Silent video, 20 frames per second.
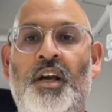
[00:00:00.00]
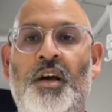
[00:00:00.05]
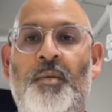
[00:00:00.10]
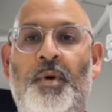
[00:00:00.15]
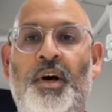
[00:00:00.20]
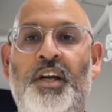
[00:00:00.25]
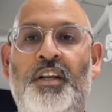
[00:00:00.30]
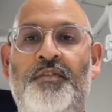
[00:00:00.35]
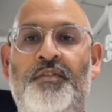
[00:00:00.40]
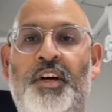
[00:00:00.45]

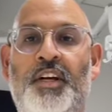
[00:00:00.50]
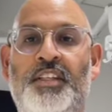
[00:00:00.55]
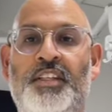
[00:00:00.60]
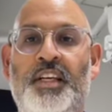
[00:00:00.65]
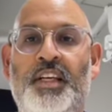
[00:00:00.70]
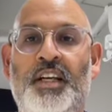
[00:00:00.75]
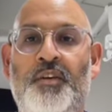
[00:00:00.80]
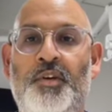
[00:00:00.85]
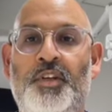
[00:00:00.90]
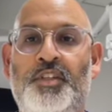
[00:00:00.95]
My advice
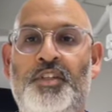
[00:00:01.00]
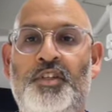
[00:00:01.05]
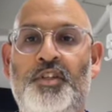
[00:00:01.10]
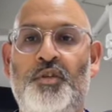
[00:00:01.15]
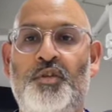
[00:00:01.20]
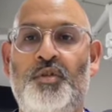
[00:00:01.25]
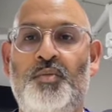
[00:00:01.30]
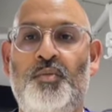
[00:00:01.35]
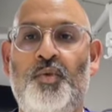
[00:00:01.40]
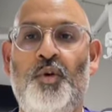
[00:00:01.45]
here is to
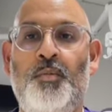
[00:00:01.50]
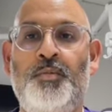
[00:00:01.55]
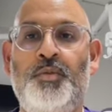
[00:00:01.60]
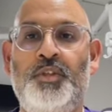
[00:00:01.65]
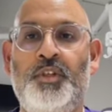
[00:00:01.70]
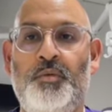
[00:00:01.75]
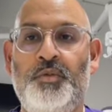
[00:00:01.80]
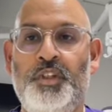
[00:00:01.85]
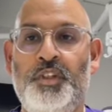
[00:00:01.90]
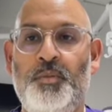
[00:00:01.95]
use warm
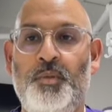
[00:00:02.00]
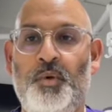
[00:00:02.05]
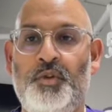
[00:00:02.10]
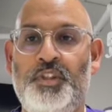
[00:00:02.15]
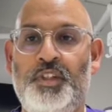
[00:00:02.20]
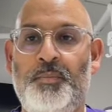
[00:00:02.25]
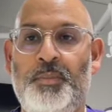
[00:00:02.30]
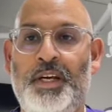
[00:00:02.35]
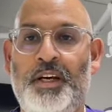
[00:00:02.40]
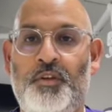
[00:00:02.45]
salty
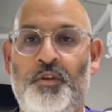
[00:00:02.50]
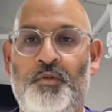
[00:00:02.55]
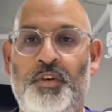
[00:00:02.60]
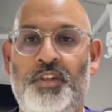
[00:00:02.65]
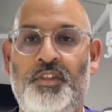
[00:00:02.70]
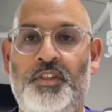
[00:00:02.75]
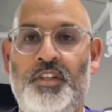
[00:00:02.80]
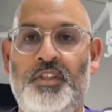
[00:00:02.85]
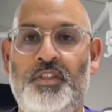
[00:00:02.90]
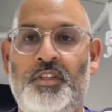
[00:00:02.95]
water mouth
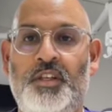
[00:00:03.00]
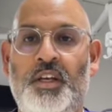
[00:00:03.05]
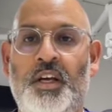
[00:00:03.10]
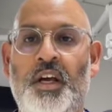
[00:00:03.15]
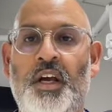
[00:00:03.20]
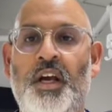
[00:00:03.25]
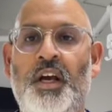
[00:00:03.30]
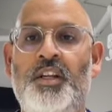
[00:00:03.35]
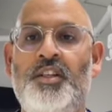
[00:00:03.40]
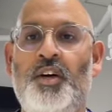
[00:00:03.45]
rinses
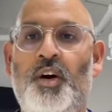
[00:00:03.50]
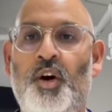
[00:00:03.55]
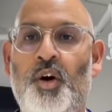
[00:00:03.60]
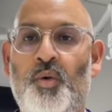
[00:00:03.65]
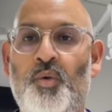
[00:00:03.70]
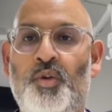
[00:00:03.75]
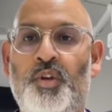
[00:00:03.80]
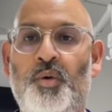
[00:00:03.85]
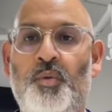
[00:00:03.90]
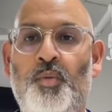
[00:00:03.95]
to
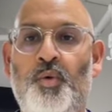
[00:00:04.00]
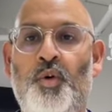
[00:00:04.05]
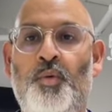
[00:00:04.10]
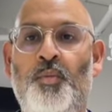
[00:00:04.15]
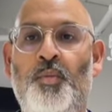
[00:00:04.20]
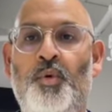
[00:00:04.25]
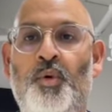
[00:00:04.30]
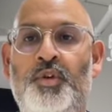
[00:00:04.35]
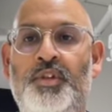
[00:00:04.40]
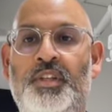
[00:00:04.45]
hold the warm
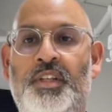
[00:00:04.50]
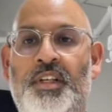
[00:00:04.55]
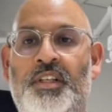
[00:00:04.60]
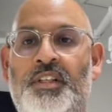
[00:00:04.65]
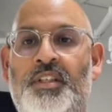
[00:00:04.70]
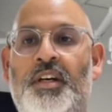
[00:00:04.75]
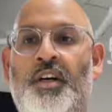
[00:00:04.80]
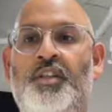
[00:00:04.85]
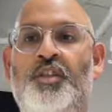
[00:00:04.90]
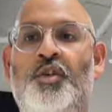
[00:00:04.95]
water
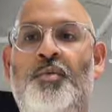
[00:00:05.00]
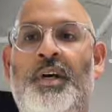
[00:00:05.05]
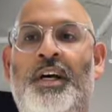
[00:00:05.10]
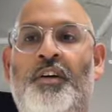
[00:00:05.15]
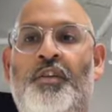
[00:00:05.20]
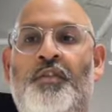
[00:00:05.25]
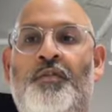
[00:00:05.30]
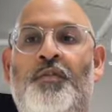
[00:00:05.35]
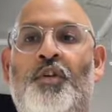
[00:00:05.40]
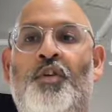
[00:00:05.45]
inside your
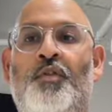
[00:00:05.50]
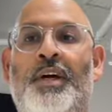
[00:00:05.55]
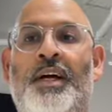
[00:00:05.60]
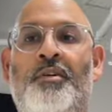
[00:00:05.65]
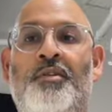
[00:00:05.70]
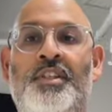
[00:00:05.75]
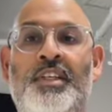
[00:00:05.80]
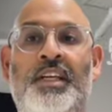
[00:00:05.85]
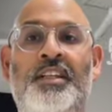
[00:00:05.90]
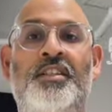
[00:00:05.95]
mouth for
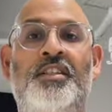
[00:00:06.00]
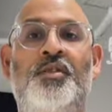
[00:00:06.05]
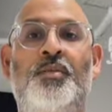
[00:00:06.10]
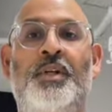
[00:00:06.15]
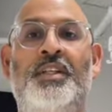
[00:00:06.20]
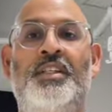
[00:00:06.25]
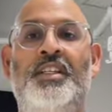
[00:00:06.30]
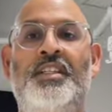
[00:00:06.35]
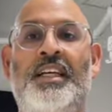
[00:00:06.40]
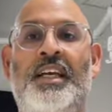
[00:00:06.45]
around 10 to
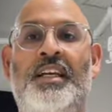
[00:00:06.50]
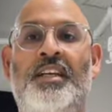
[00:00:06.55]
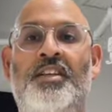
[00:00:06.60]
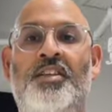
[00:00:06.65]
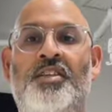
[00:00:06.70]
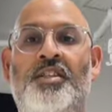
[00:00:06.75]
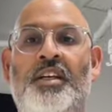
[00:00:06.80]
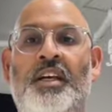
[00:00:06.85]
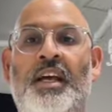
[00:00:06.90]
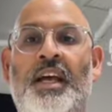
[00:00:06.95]
20
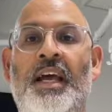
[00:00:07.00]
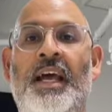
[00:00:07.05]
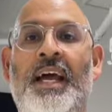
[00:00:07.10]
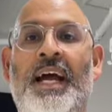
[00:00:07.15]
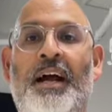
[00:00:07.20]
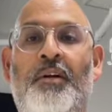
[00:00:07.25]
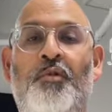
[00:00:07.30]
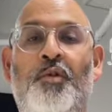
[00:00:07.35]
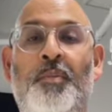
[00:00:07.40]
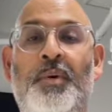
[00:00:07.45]
seconds
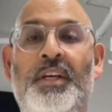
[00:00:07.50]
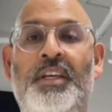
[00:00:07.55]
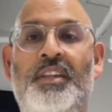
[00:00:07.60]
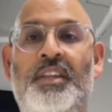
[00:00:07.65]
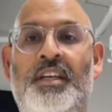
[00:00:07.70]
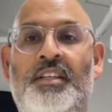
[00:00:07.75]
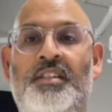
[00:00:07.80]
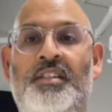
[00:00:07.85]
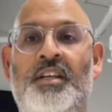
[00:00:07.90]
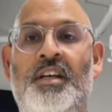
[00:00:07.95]
and repeat
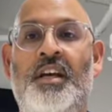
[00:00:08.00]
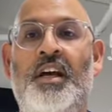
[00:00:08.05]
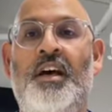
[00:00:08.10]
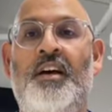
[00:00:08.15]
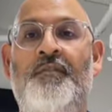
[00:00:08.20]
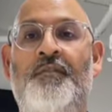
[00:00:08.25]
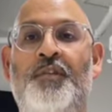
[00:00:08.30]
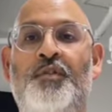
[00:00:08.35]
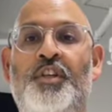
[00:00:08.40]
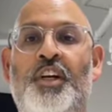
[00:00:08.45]
this a
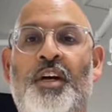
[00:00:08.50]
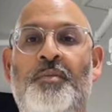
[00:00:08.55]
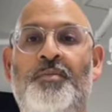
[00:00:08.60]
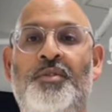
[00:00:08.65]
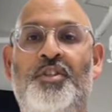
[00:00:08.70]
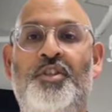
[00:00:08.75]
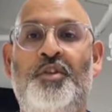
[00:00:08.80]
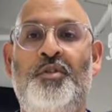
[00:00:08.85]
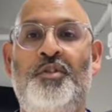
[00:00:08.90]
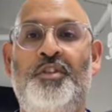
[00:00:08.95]
few times
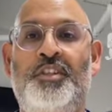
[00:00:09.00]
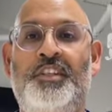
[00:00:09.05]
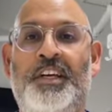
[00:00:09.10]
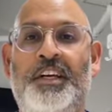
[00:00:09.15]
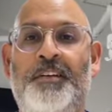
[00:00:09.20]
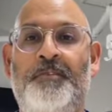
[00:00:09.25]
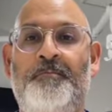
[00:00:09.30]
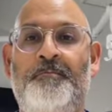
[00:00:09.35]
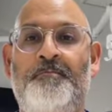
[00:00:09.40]
during the day.